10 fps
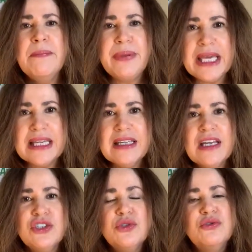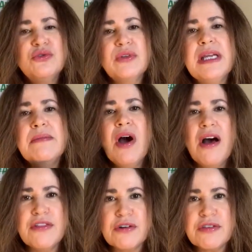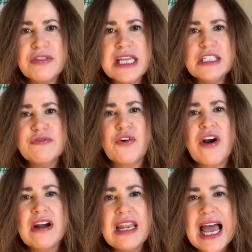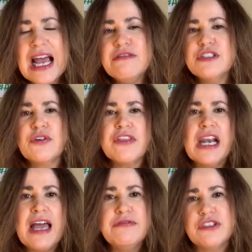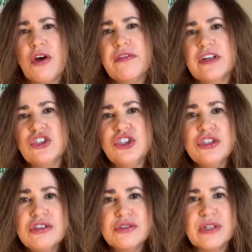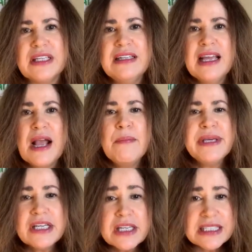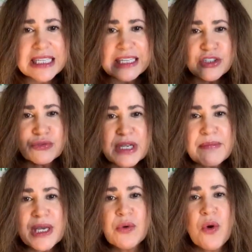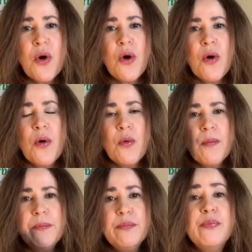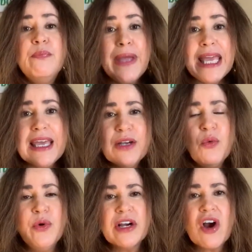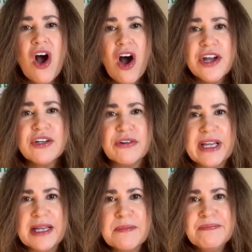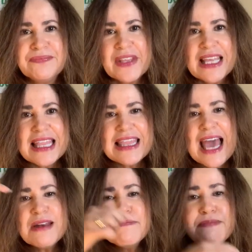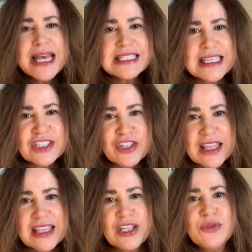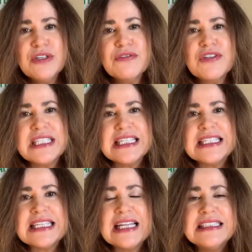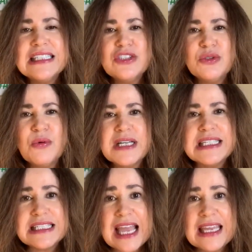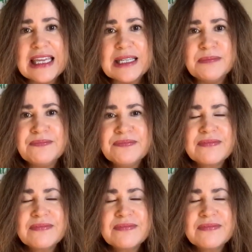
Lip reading: big, to dream other things for our lives, for the lives of our children, because in dreaming big, we're honoring that message that the universe is sending to us saying,